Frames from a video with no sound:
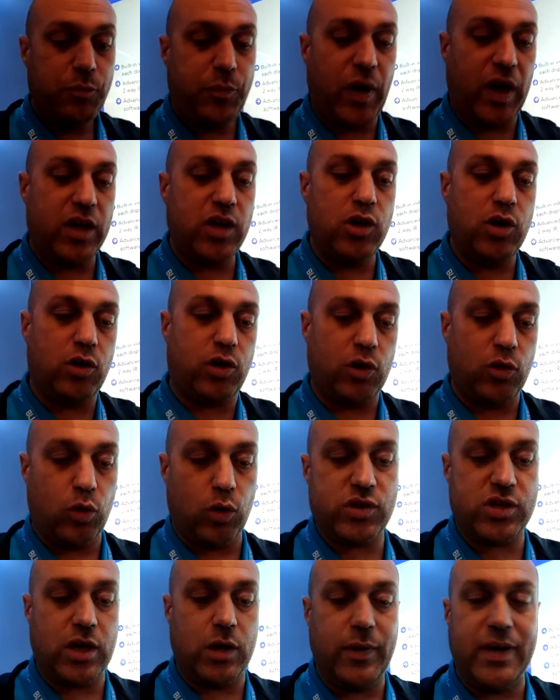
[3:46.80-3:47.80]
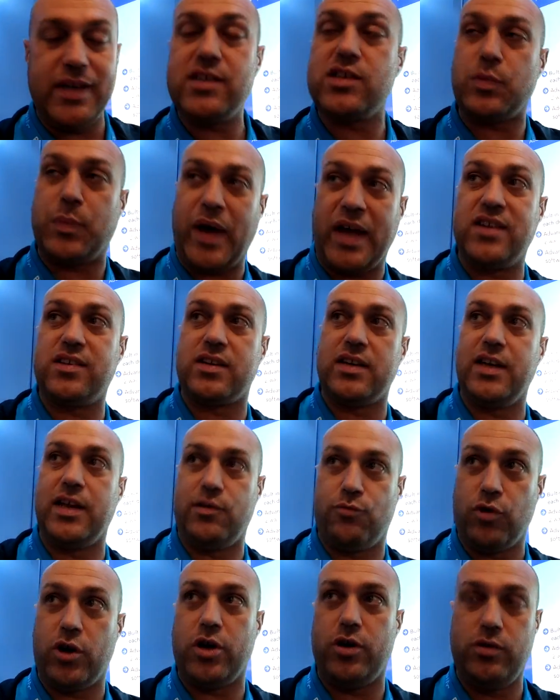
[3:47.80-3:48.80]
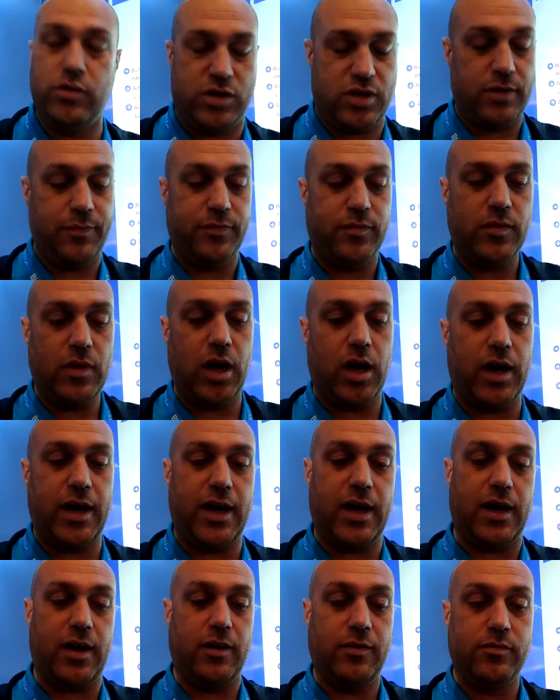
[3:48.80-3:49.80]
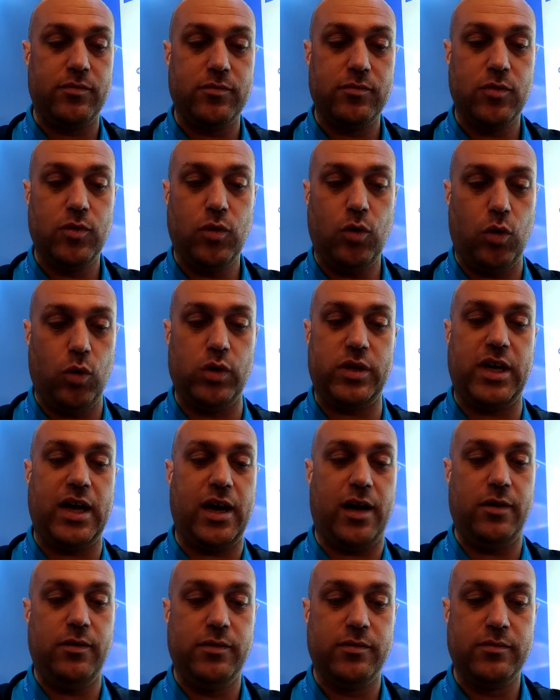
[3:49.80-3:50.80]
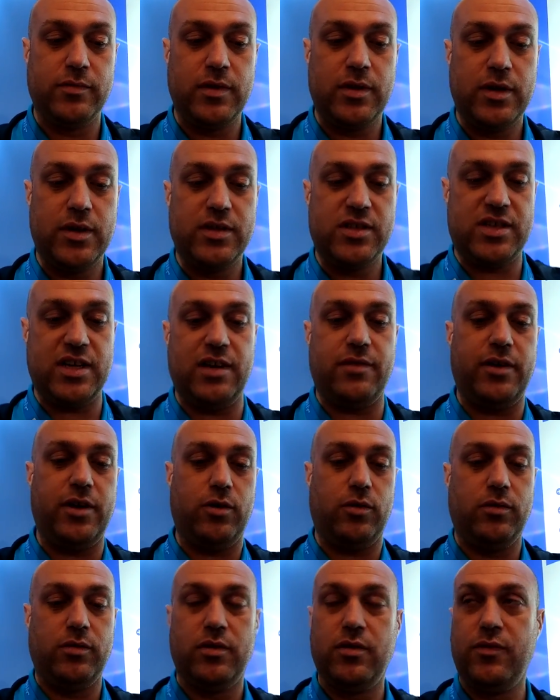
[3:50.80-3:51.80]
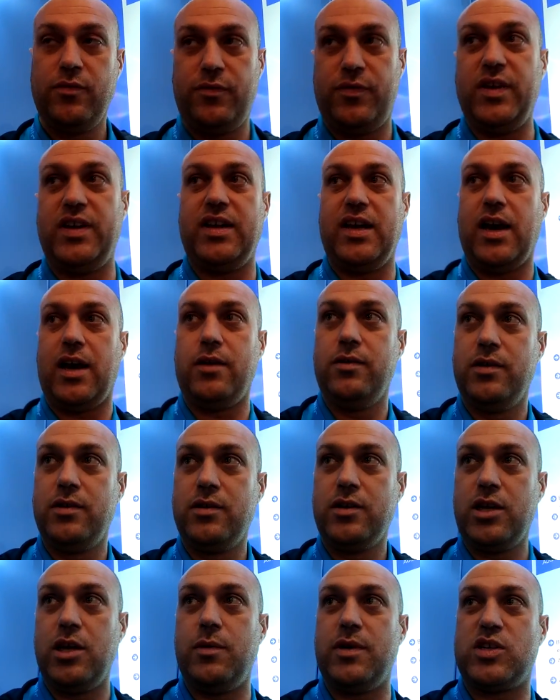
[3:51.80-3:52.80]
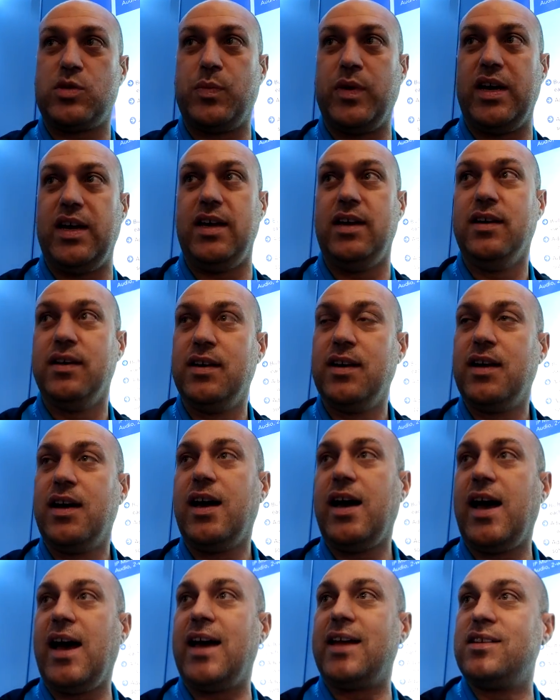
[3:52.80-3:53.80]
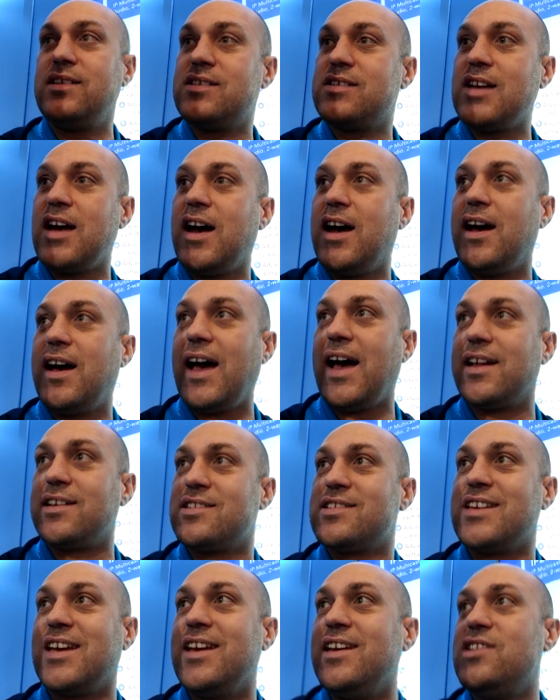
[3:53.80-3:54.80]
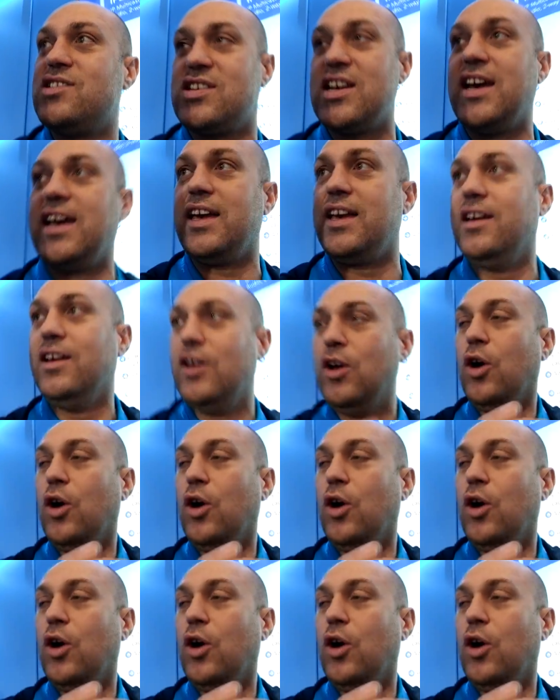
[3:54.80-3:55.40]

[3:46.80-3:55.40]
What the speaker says: but you can also independently route IR, audio, serial, video, USB, and CEC.